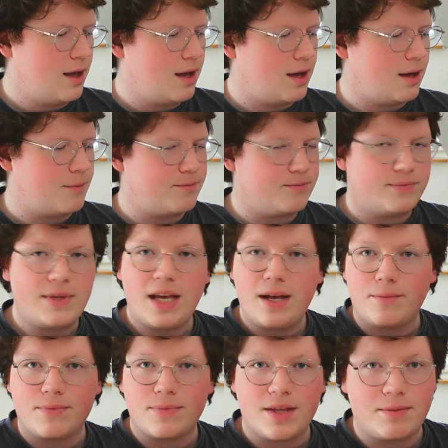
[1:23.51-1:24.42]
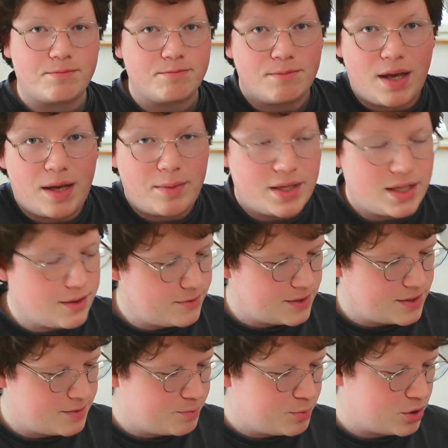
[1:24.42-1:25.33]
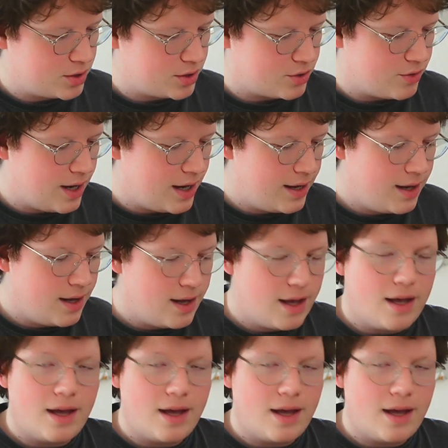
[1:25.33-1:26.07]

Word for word: um, yeah, then maybe give this book a try.